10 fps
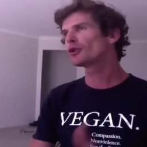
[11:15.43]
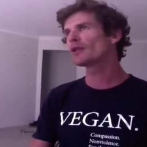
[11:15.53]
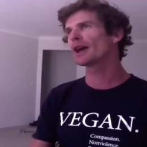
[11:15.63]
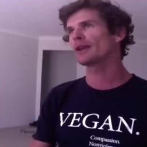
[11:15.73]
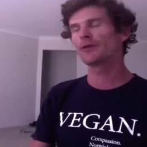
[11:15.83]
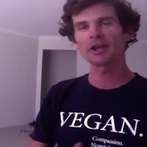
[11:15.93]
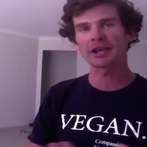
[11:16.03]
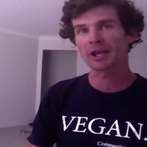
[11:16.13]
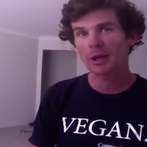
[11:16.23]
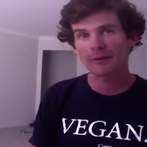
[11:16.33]
do that. If you
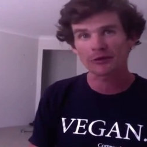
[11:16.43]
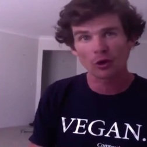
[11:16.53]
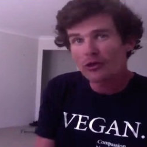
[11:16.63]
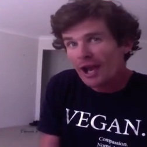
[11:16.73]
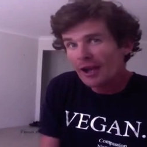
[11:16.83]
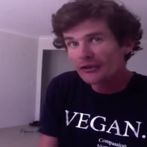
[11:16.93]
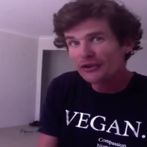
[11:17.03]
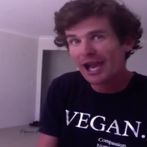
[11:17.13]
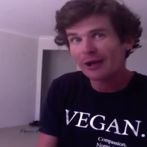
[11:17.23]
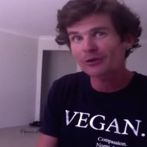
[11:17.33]
can get away with
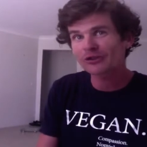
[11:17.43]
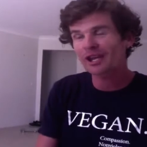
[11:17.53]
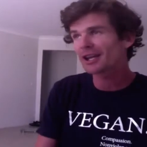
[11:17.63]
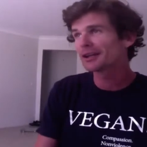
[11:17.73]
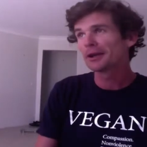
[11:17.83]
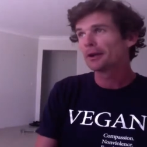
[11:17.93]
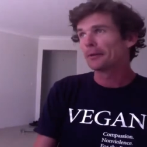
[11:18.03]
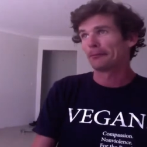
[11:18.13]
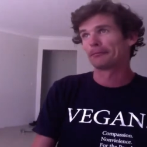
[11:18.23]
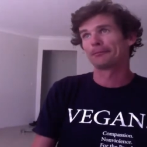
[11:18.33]
2,000 calories a day,
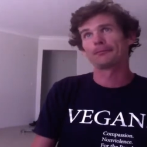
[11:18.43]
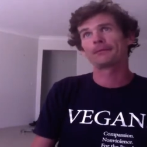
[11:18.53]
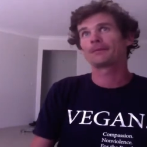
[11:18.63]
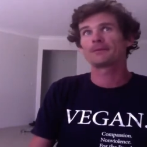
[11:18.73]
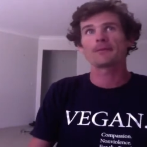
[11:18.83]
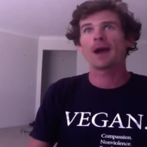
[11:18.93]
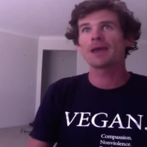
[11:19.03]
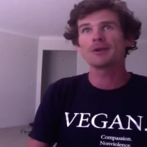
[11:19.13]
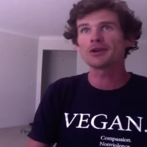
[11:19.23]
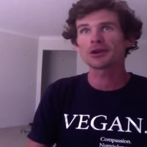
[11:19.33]

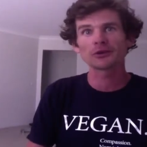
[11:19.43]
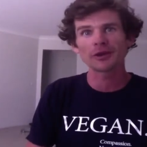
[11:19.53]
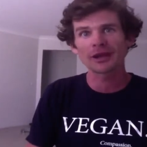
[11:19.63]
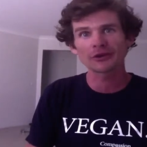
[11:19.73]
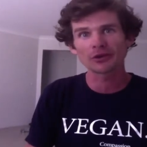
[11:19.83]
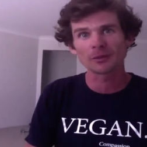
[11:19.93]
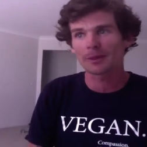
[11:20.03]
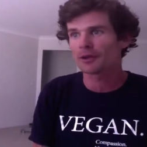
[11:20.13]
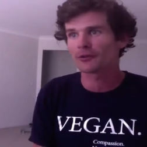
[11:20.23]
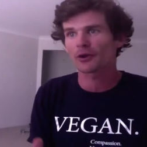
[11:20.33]
maybe you can do that too.
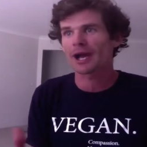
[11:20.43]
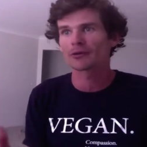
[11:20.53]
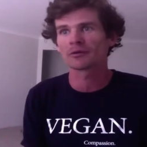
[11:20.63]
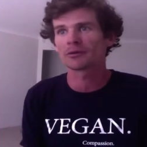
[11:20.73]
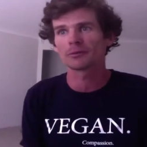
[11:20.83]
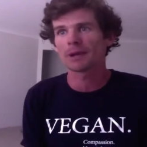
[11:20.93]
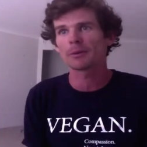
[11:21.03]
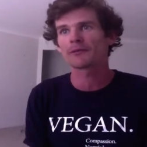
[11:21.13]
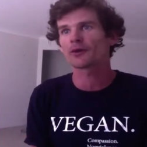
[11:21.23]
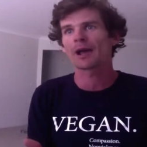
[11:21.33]
Maybe if you're 100,
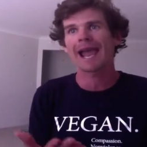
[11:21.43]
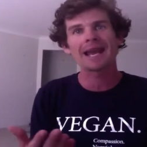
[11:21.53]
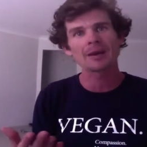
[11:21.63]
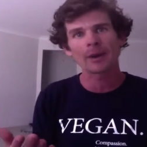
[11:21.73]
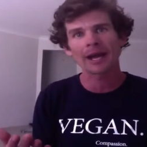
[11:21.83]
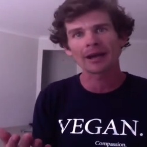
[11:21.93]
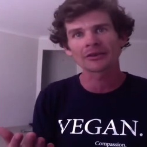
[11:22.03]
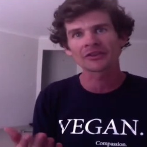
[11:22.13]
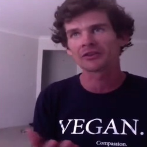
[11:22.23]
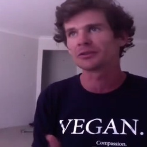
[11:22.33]
maybe if you're 80
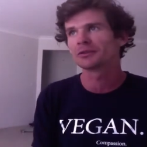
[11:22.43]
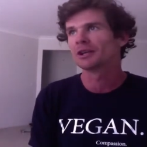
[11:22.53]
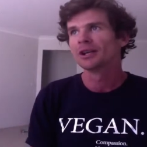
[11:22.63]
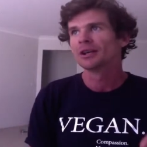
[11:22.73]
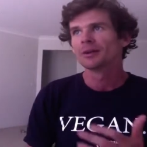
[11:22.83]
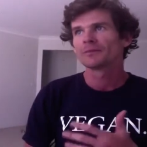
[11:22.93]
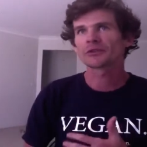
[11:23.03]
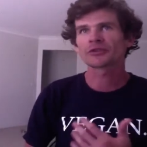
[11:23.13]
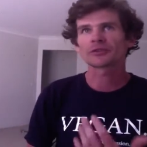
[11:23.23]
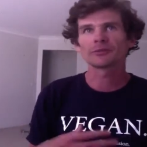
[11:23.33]
pounds and you
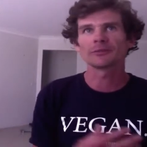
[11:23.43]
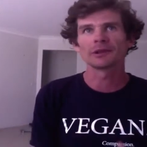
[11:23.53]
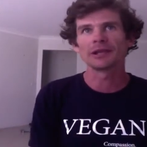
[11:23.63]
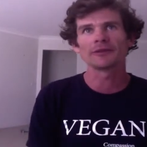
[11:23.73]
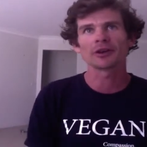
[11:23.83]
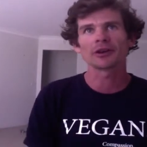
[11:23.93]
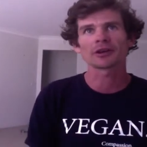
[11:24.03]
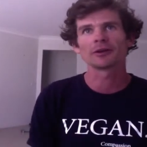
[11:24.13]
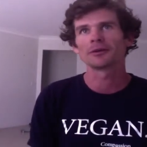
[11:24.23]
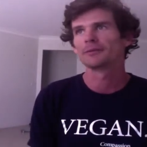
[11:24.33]
just live on
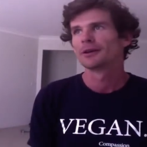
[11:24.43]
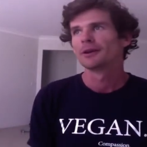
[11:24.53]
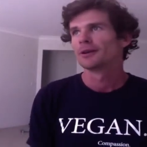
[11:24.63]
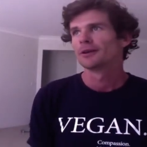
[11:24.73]
like a